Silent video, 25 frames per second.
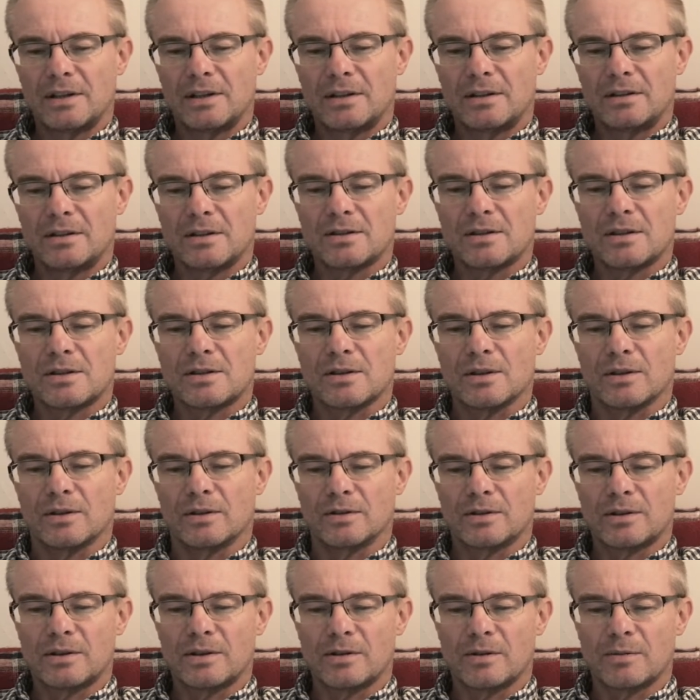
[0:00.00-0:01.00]
"Not at all,"
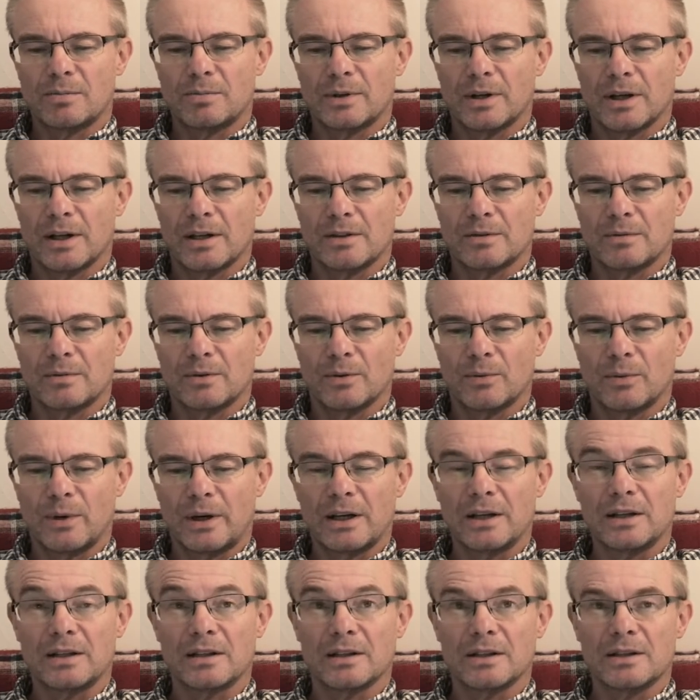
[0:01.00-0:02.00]
she replied, with a
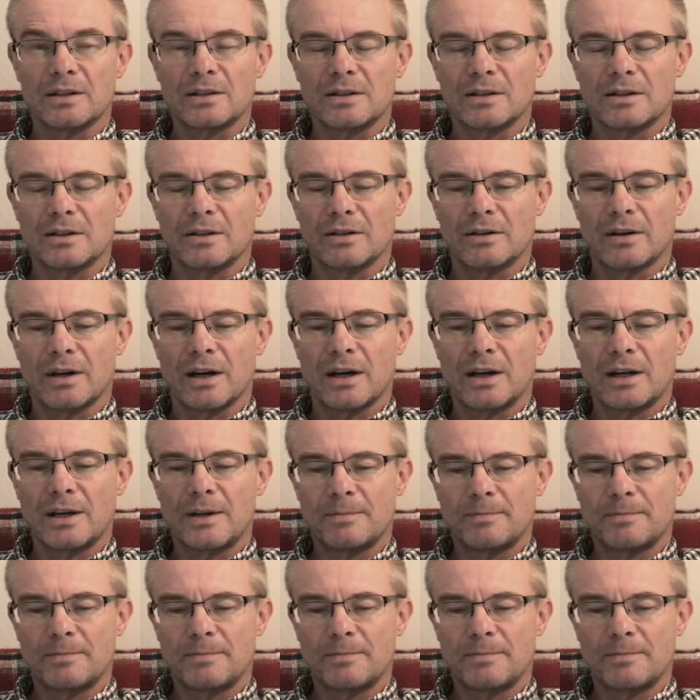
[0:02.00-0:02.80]
wicked glint in her eye.